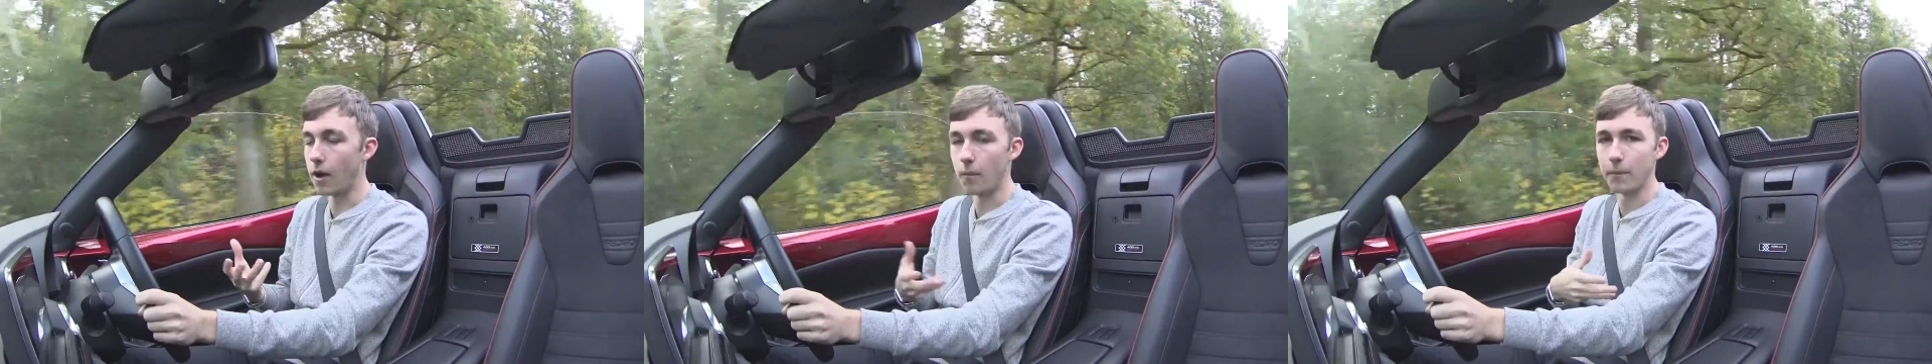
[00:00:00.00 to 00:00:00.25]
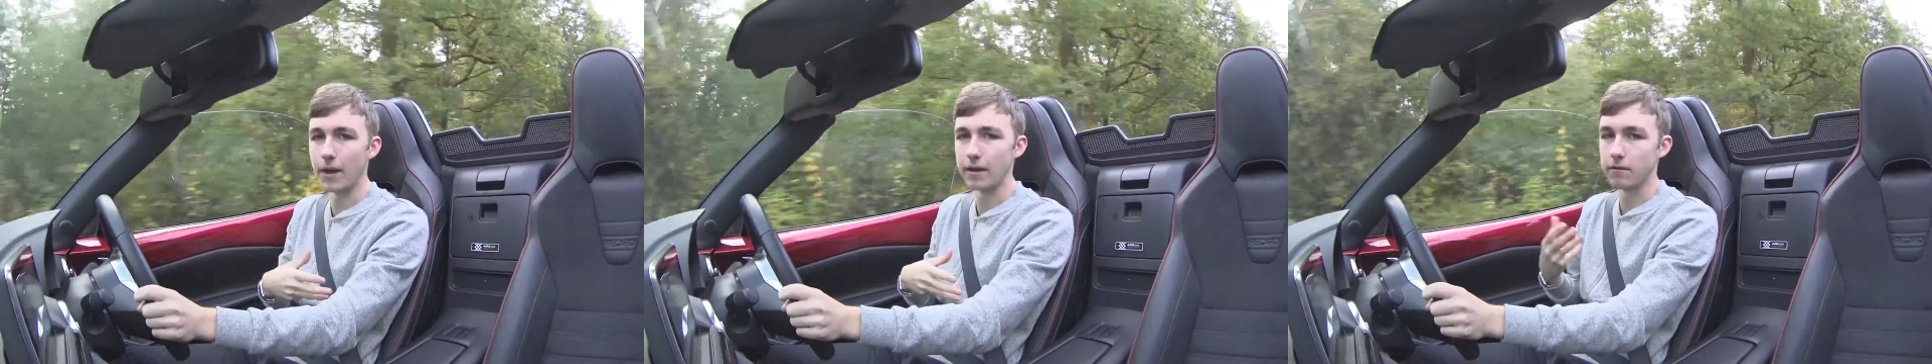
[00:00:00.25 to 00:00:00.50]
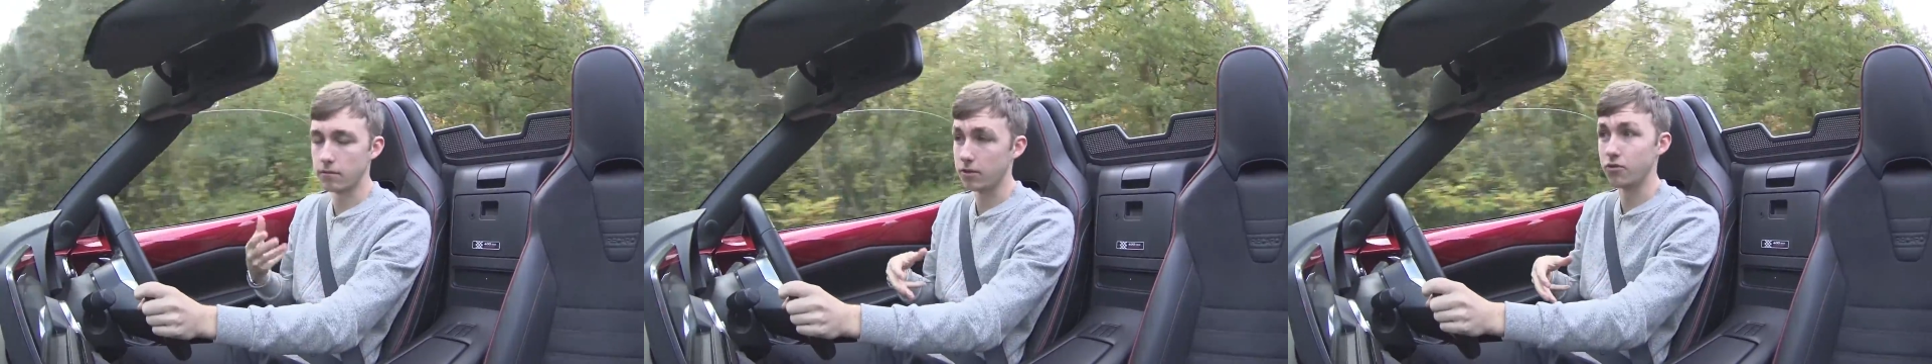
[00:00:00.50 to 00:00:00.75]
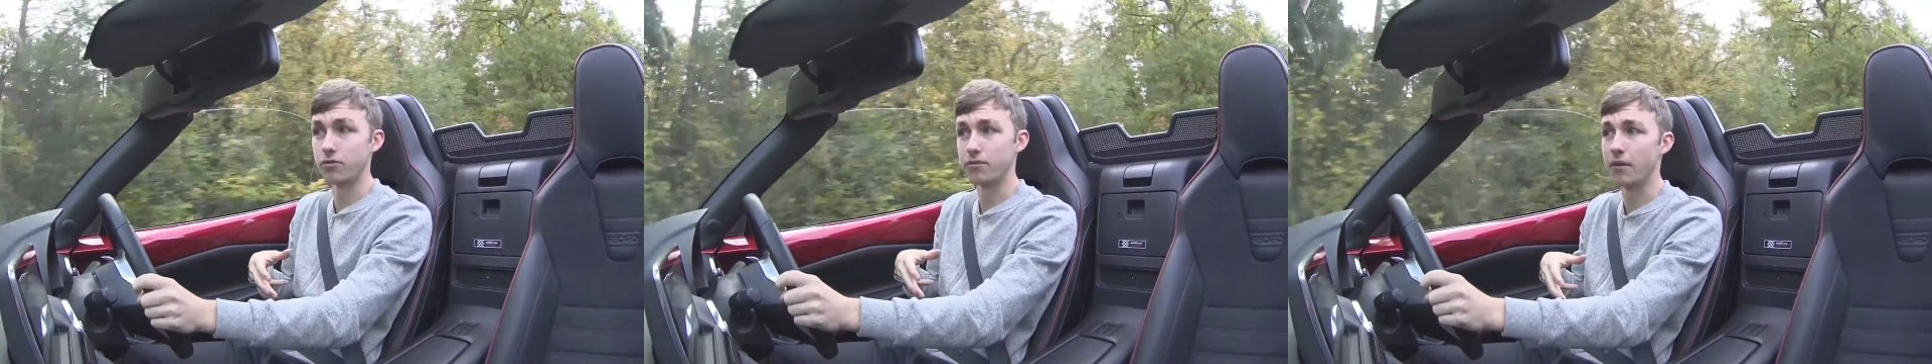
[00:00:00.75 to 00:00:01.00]
I'm paying
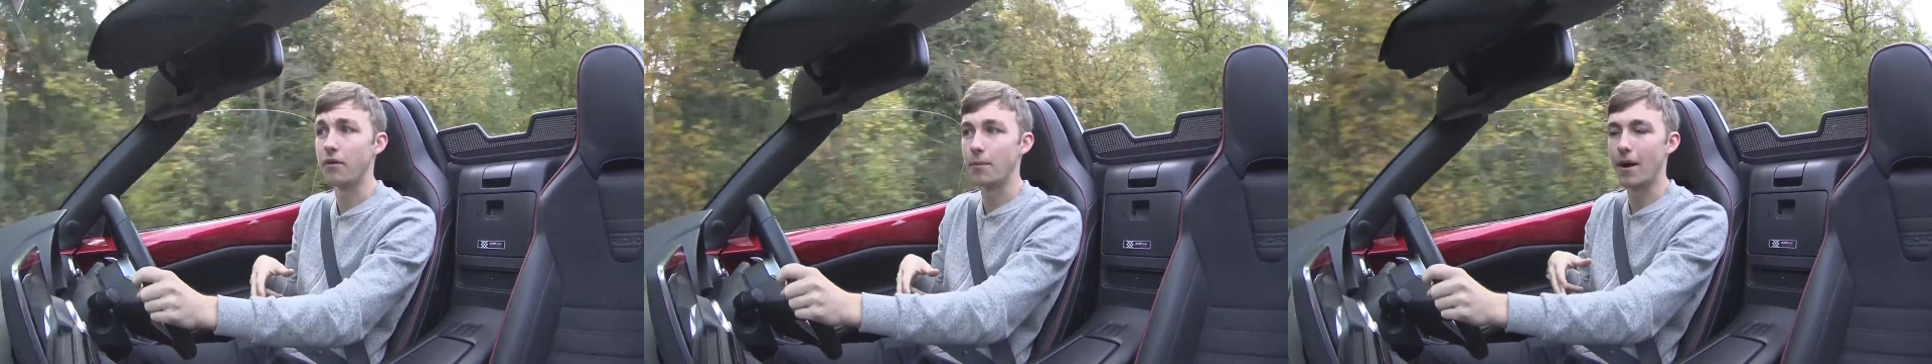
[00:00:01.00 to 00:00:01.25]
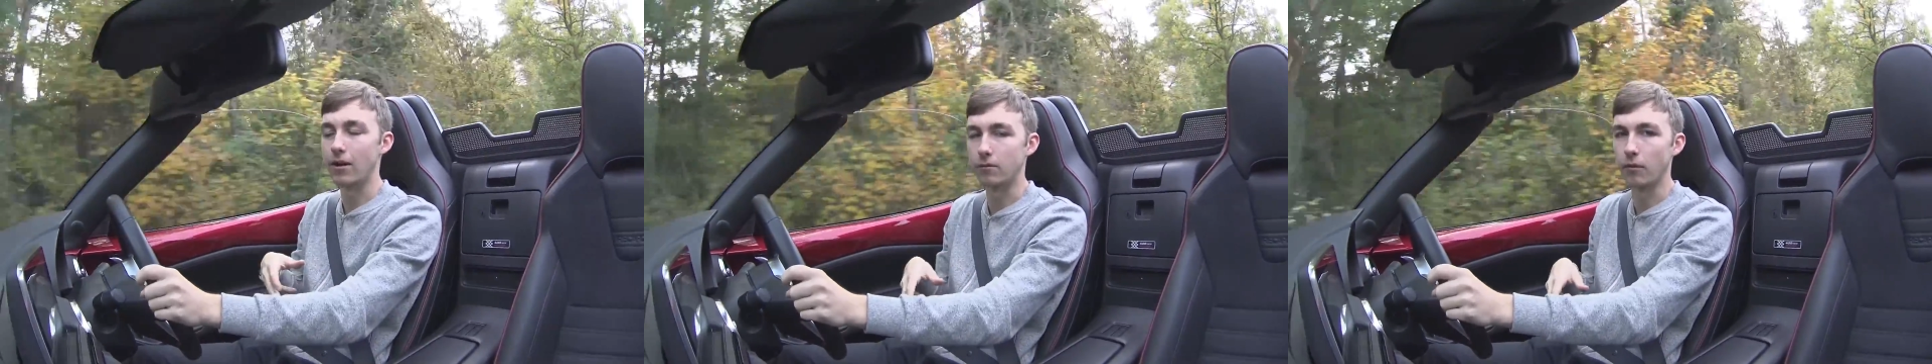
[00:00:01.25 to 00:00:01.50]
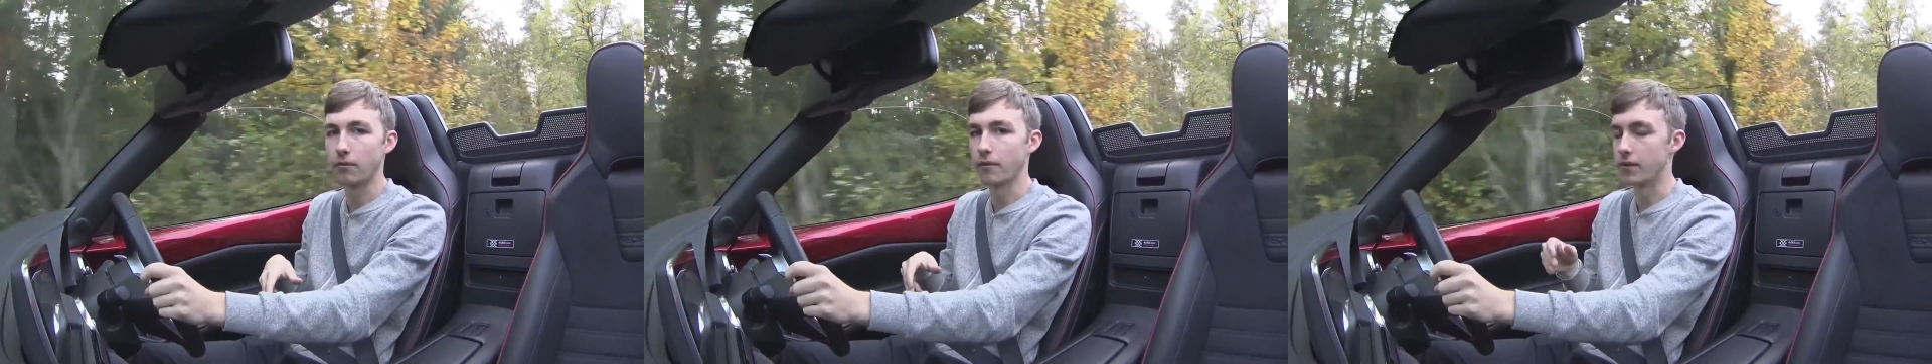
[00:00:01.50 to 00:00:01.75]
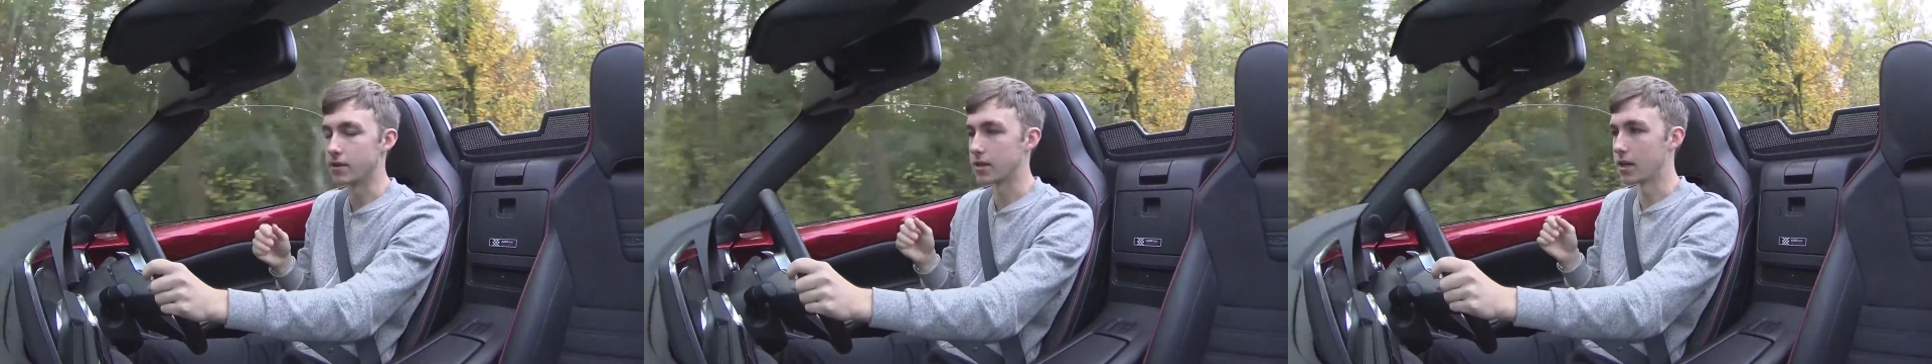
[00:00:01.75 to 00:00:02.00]
£350 a month on
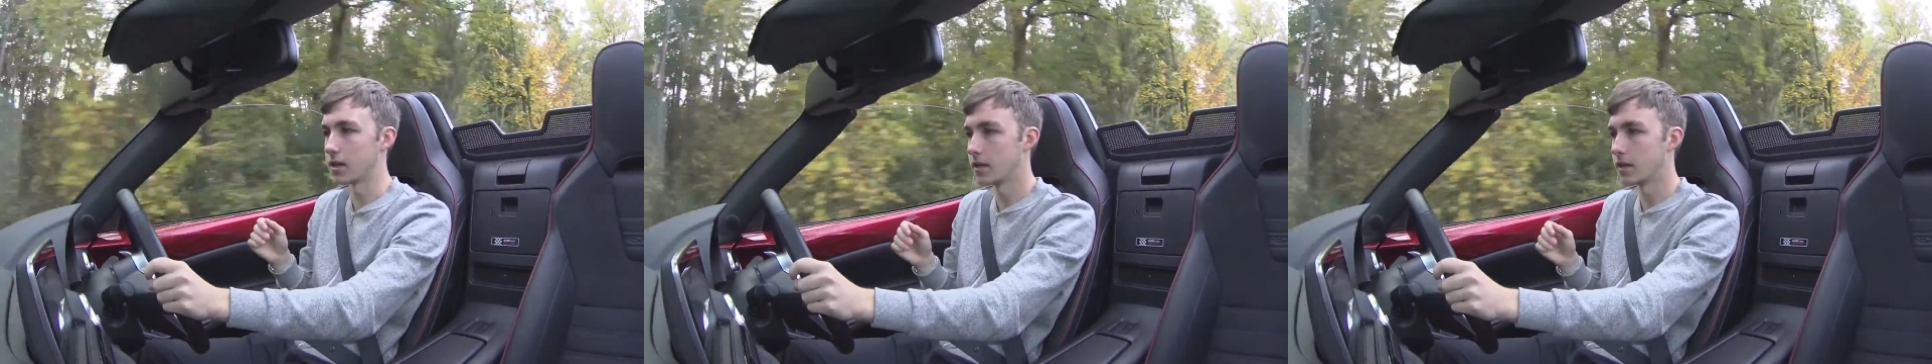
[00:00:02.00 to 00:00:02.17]
this car,